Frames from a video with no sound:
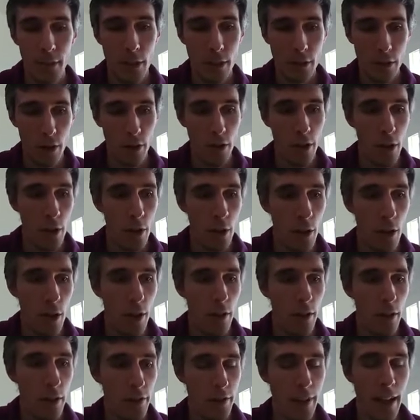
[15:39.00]
So
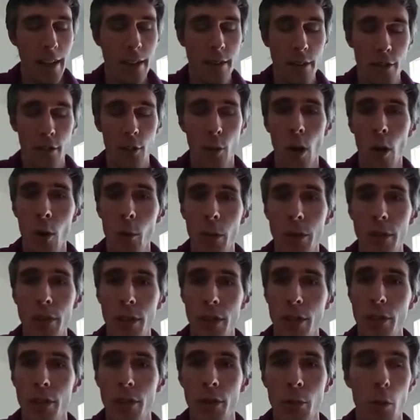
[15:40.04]
the status quo
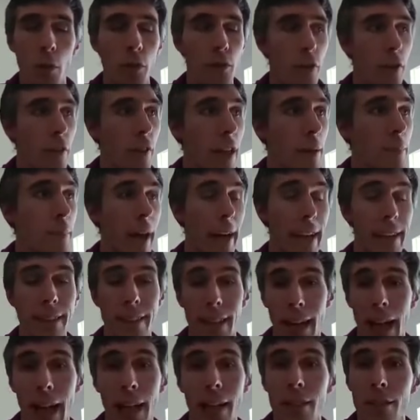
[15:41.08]
position was that they paid
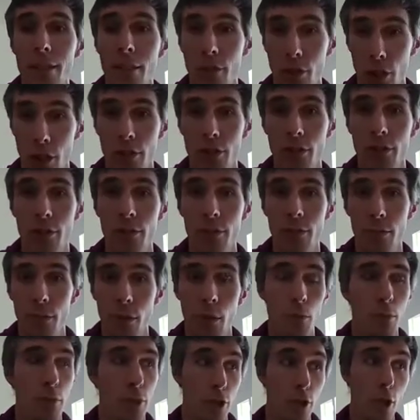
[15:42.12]
tax just
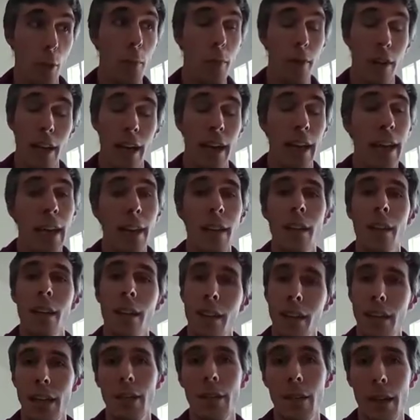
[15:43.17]
predominantly
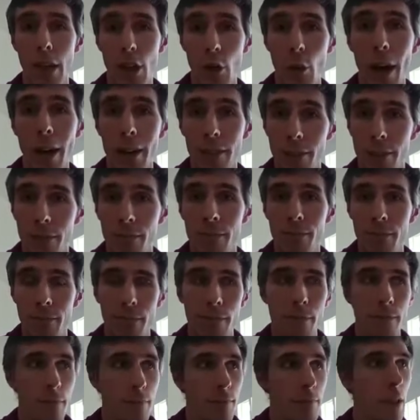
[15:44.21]
in the US.
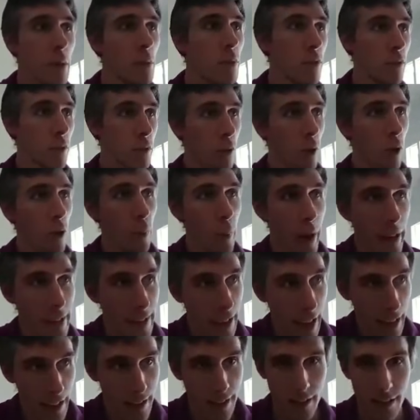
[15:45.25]
They would, of course, pay
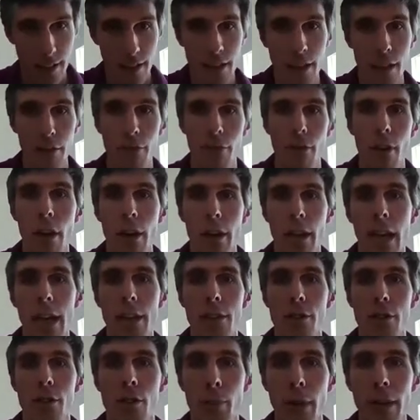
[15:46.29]
taxes in different
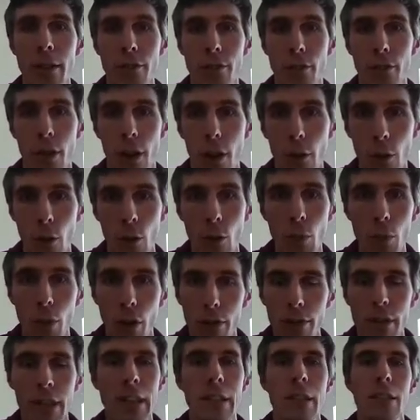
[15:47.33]
locations based on local
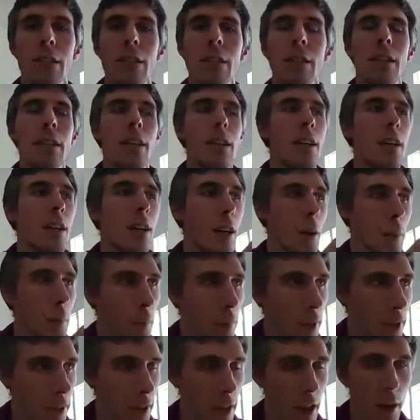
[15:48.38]
profits,
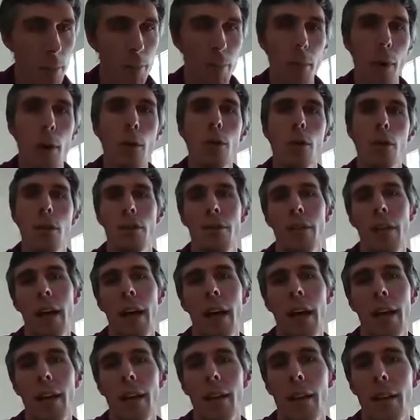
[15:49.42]
but the bulk of
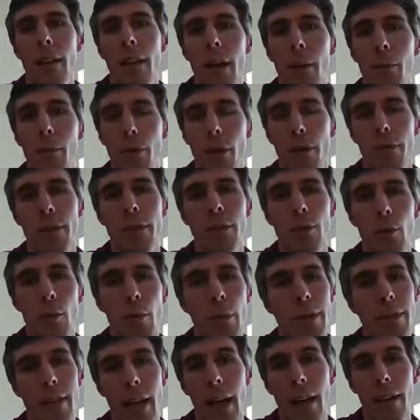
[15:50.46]
their profits would
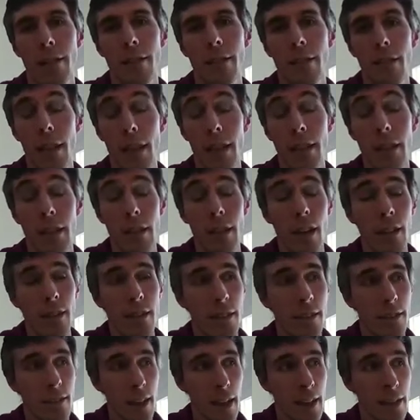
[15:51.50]
be taxed in the
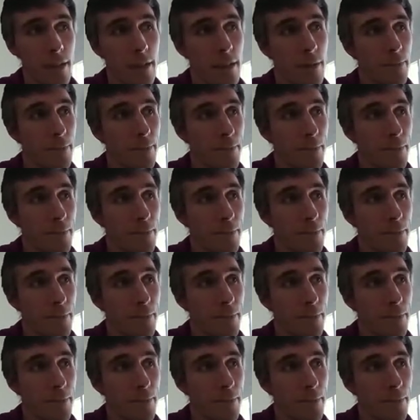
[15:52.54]
United States.